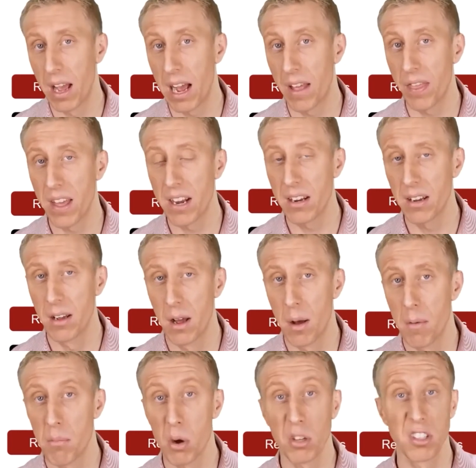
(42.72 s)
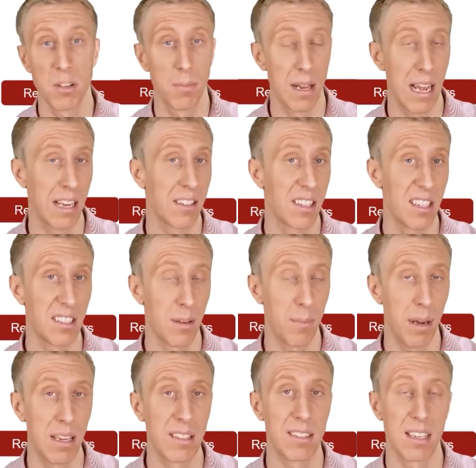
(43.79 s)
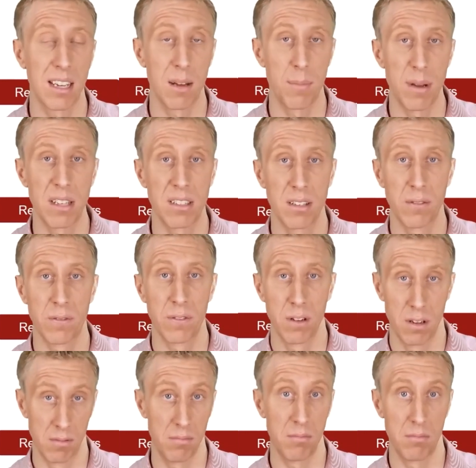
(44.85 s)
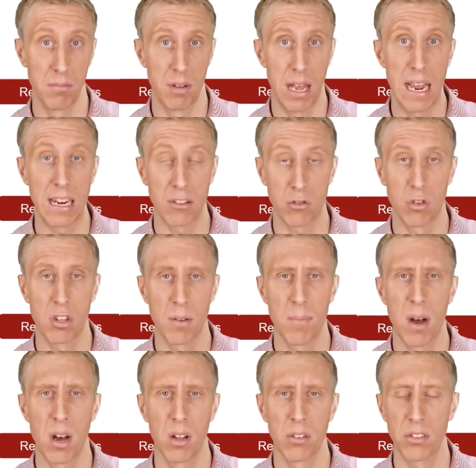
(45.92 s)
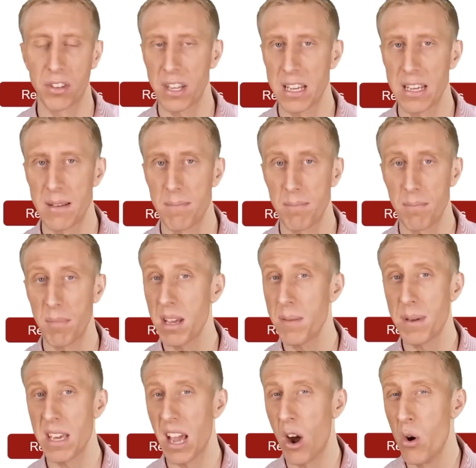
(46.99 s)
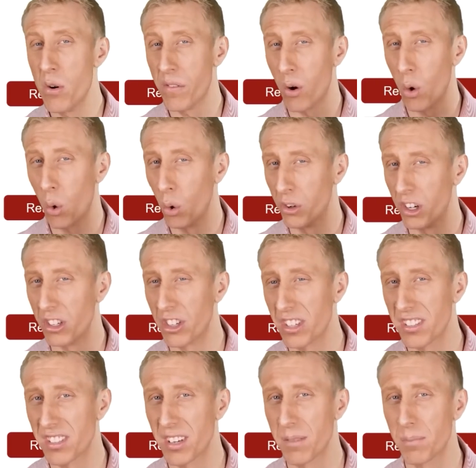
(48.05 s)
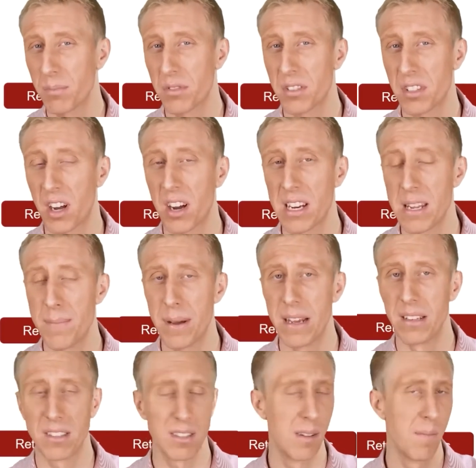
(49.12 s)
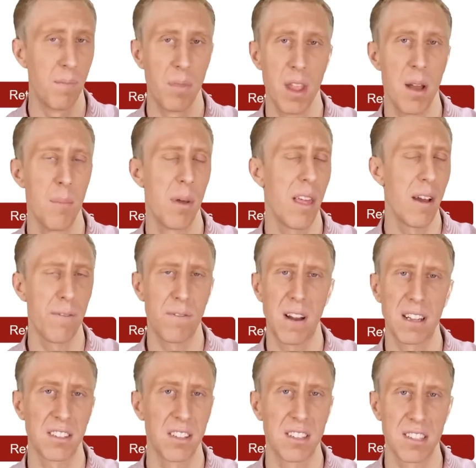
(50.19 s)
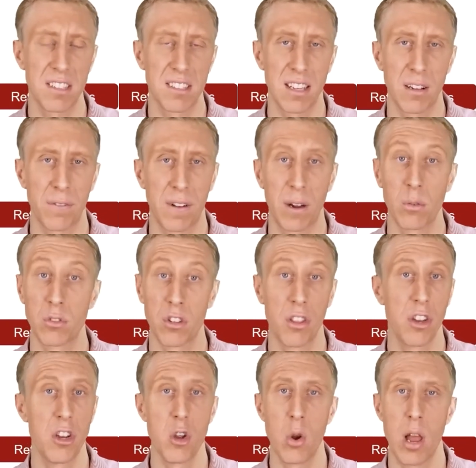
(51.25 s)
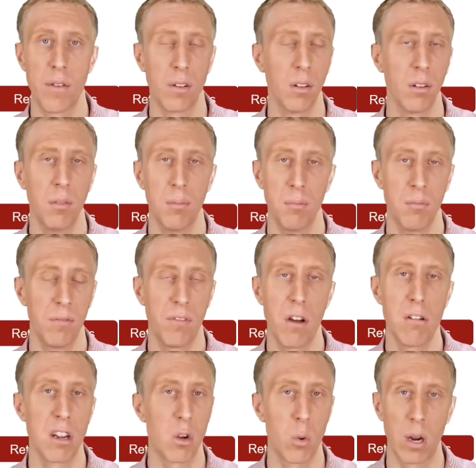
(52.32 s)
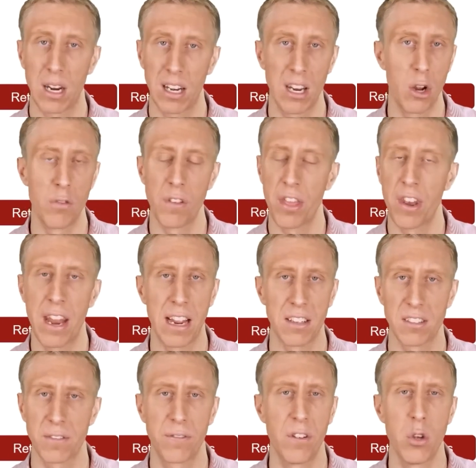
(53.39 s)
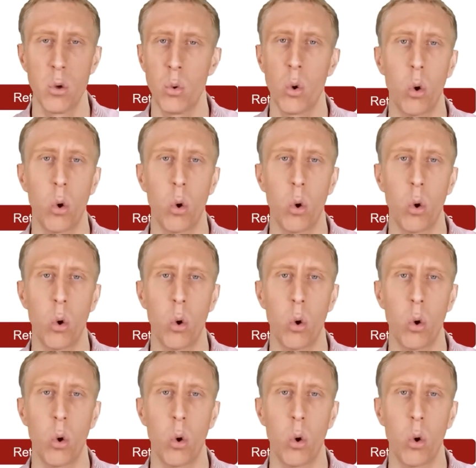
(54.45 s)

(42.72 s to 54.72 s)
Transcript: and then possibly anticipating a bit of extra demand, they maybe over-order just a tiny bit. But that flattens itself out to the new level very quickly over the next few